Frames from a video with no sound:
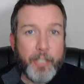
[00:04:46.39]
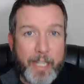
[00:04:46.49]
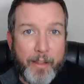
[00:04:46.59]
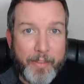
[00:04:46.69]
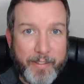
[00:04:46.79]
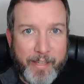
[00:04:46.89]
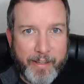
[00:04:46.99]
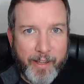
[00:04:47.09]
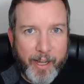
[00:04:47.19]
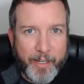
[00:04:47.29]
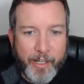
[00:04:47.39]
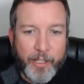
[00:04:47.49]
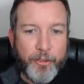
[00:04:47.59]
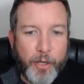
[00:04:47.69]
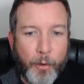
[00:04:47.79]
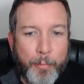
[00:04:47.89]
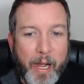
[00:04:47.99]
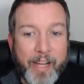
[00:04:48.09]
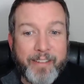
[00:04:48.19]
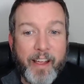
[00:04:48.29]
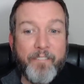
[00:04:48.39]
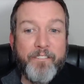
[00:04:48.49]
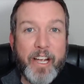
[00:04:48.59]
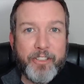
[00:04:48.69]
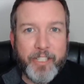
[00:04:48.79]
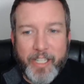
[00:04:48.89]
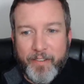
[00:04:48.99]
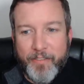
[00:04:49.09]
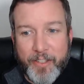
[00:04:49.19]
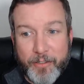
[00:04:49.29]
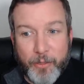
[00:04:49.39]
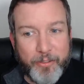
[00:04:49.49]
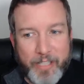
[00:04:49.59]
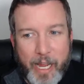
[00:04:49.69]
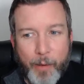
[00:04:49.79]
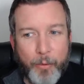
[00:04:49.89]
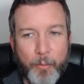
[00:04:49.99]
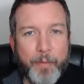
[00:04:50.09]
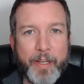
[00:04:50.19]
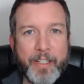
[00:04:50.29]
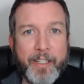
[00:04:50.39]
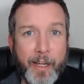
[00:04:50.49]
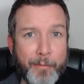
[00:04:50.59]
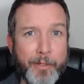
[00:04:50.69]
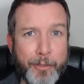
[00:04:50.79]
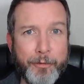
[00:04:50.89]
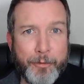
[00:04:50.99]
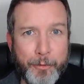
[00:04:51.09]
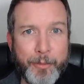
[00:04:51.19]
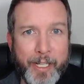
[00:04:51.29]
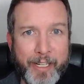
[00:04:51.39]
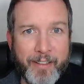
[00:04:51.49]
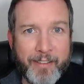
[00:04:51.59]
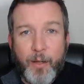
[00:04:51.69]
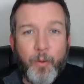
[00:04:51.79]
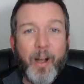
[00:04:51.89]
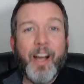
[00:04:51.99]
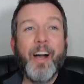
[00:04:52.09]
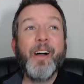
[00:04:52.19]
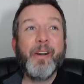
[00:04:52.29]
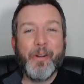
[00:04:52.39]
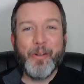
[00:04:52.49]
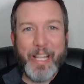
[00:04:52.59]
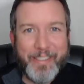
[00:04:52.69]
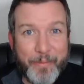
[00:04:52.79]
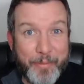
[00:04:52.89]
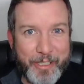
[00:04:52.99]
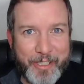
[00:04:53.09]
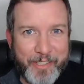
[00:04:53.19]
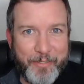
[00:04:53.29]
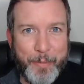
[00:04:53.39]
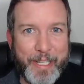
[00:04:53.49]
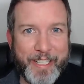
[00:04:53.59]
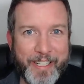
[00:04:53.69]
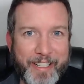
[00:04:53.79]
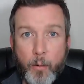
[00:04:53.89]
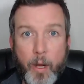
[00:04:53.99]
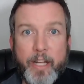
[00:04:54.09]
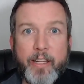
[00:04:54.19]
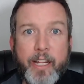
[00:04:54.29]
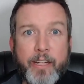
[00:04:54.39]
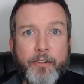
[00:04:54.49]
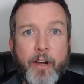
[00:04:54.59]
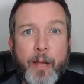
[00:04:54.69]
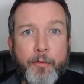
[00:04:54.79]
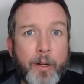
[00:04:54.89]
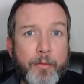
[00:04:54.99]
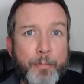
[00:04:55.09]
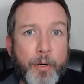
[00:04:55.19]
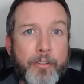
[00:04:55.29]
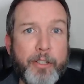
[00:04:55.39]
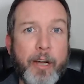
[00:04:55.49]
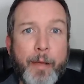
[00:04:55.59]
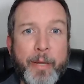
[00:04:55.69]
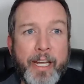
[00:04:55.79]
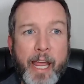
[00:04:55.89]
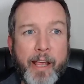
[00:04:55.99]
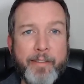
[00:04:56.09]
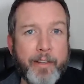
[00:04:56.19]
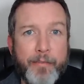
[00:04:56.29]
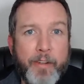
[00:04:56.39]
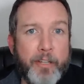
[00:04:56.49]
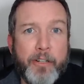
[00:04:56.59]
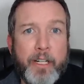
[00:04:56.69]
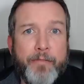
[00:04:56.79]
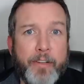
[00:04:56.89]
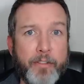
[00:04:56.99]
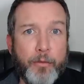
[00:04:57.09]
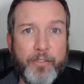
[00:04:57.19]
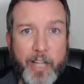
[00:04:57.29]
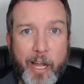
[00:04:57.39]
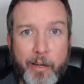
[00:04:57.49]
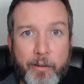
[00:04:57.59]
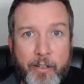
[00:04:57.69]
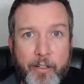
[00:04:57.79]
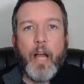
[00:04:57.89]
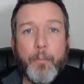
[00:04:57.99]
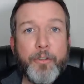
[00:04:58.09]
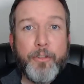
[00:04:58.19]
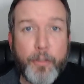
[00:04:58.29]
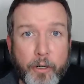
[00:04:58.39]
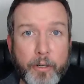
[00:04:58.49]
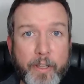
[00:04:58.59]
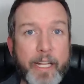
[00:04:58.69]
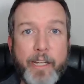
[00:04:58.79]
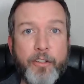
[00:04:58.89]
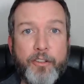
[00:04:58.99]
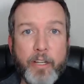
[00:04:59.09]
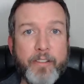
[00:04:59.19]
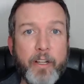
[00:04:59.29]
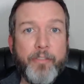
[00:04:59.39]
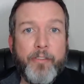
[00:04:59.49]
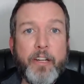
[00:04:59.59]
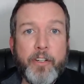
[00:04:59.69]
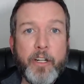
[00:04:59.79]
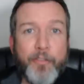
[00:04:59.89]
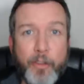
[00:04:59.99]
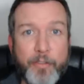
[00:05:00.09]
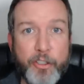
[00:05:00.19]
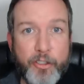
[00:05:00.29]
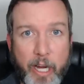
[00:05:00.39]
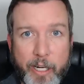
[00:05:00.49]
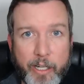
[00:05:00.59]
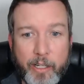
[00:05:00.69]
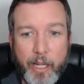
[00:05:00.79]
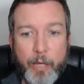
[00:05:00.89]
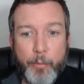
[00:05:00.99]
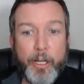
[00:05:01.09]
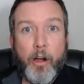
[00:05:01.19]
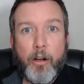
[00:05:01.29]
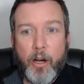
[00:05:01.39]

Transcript: Check out this headline: Joe Biden's affectionate physical style with women comes under scrutiny. Whoa, that's some serious spin. Why didn't they describe Trump's pussy grabbing as an affectionate physical style? I'm sure that he's just affectionate for the vagina like we all